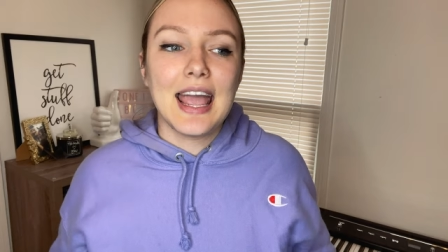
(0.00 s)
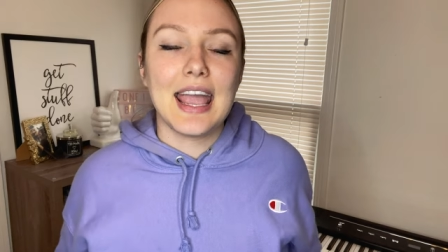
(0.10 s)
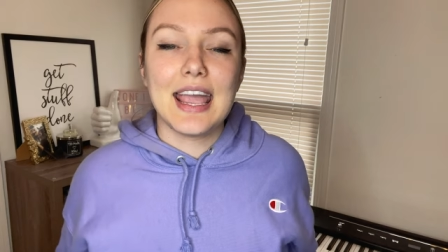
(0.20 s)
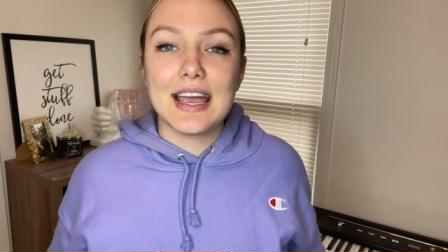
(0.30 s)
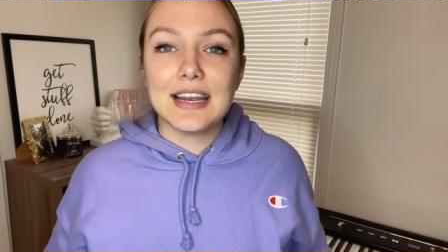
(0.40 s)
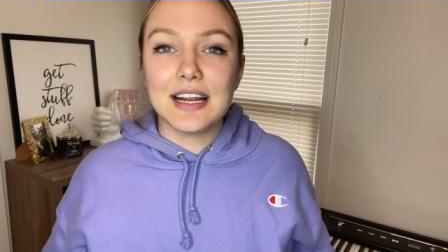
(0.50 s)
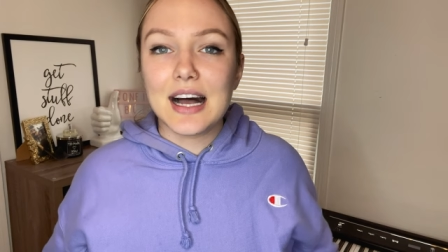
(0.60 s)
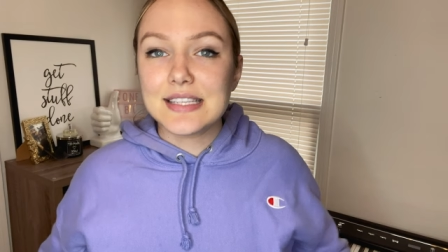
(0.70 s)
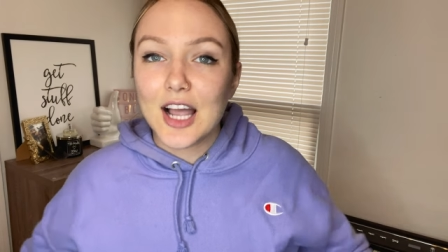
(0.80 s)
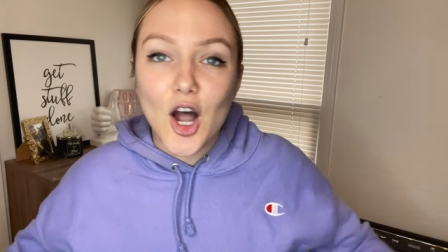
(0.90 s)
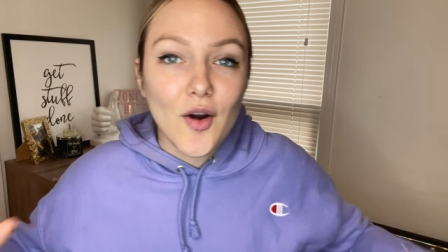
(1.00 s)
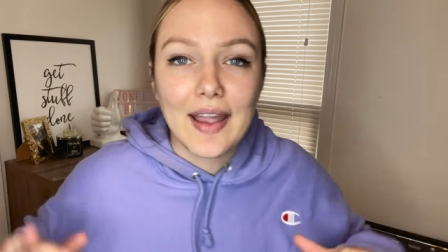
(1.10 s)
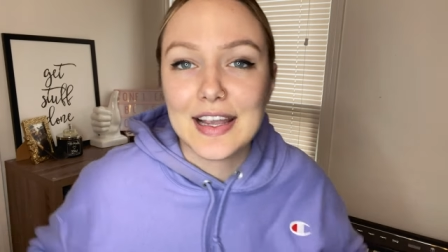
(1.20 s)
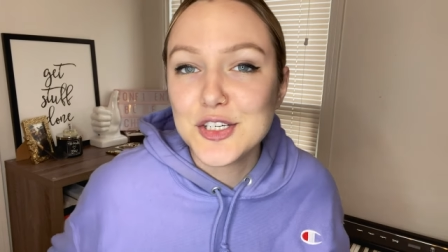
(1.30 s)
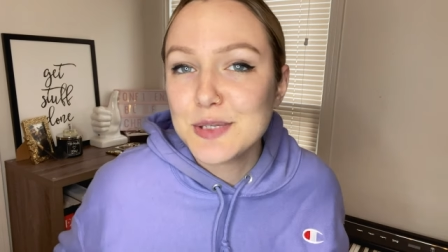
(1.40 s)
and God's like, all right,
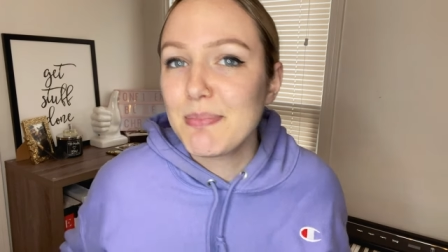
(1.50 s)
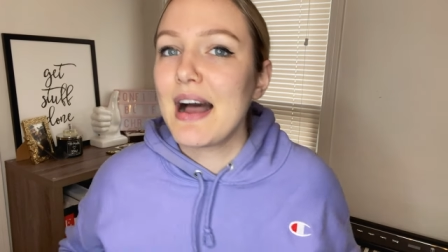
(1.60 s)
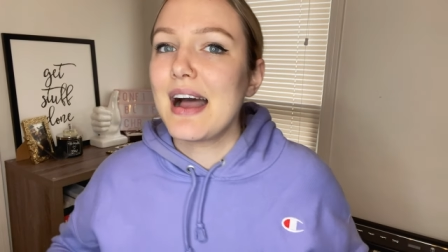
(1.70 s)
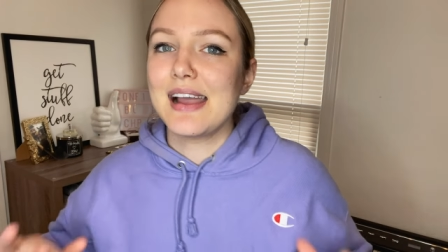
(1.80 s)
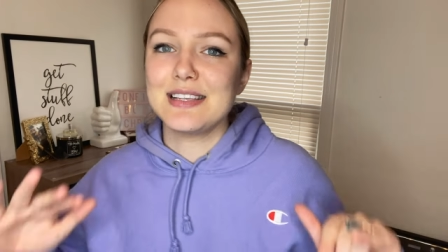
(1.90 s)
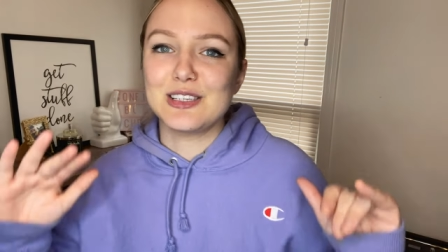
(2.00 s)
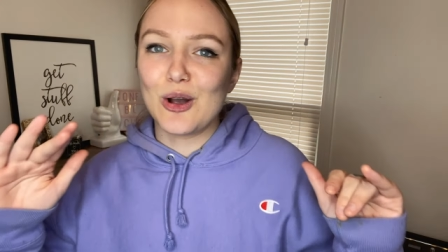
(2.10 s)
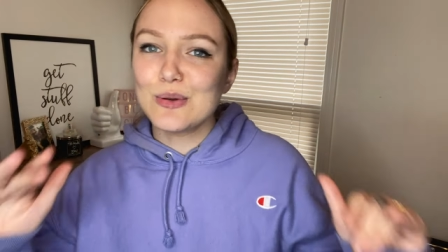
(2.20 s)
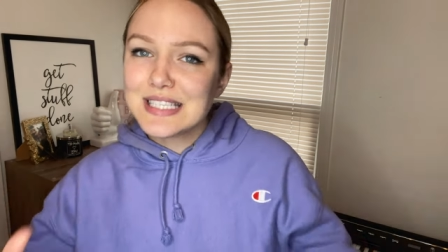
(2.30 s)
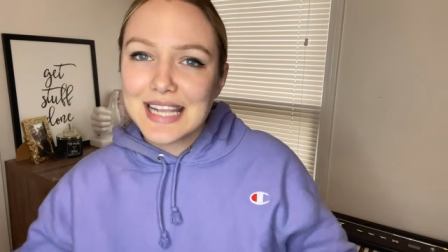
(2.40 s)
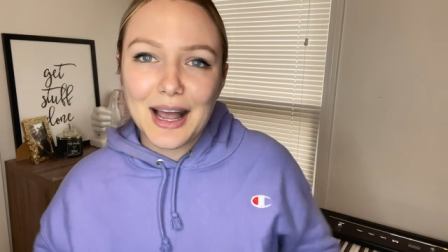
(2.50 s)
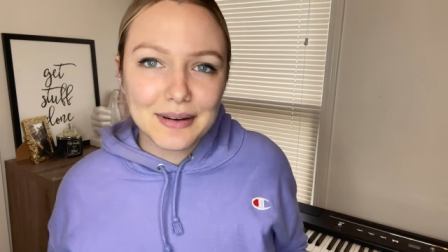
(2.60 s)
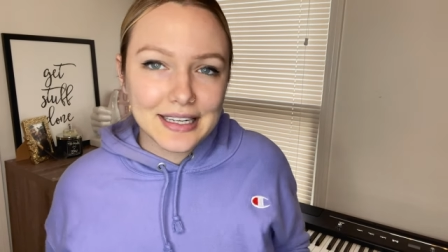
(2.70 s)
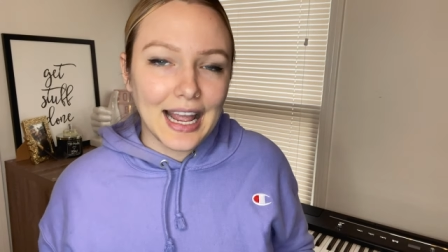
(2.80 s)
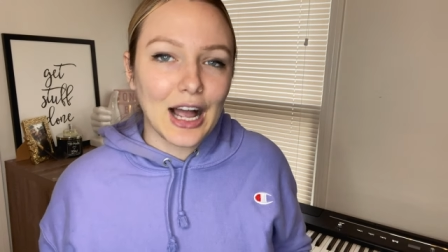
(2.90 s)
get your spies, go scout
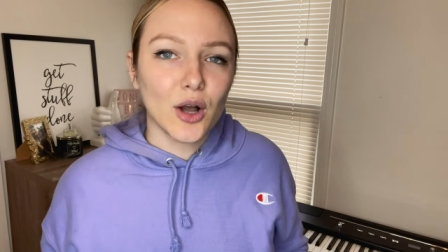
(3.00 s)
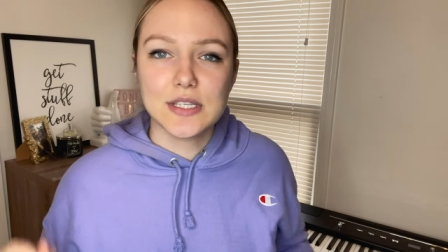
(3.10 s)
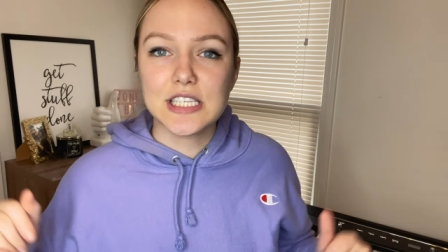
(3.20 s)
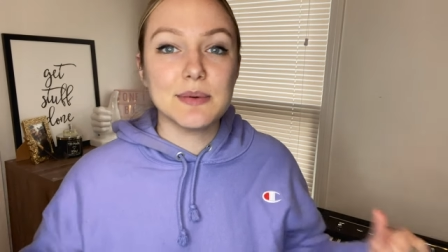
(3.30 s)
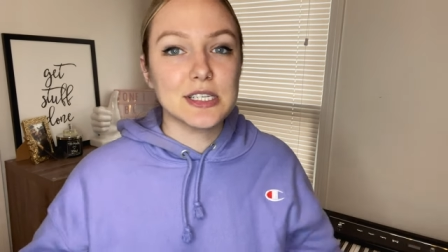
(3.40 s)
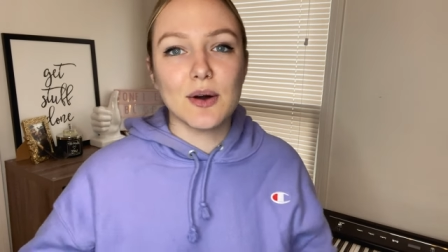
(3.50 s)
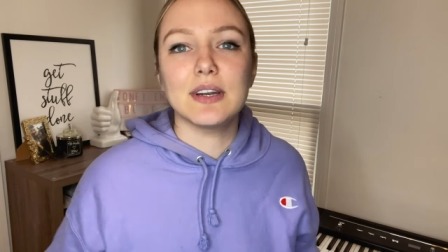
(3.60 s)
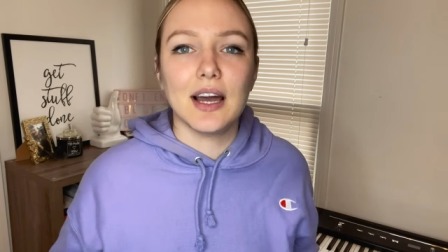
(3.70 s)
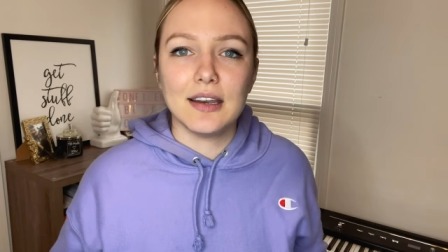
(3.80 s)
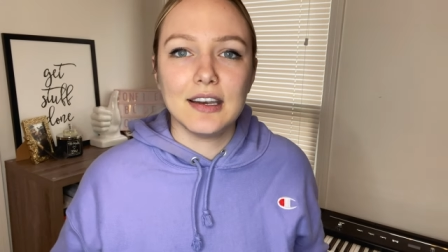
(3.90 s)
it out, see what's going on.